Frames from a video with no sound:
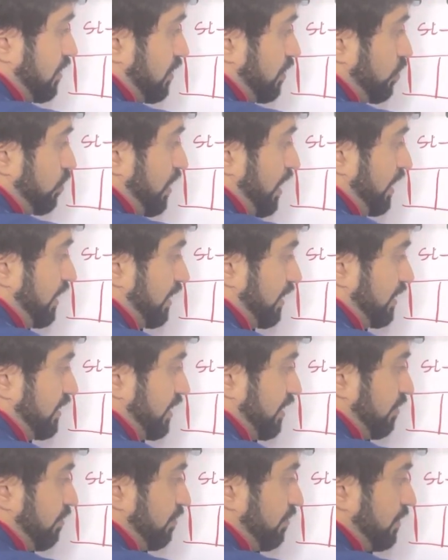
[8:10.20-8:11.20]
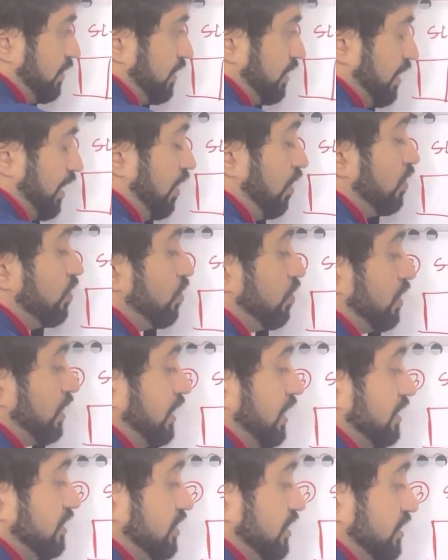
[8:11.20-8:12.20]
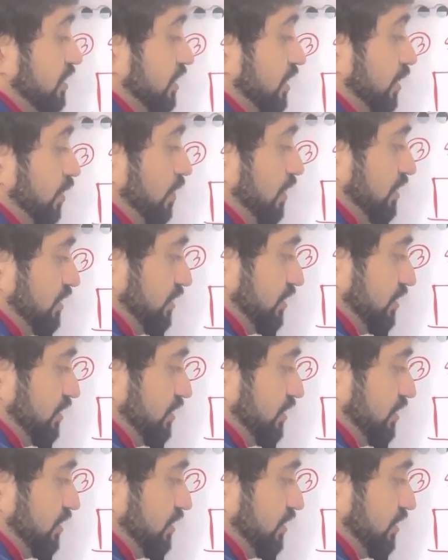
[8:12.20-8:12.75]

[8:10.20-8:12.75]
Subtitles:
to handle them. Now you need a change request.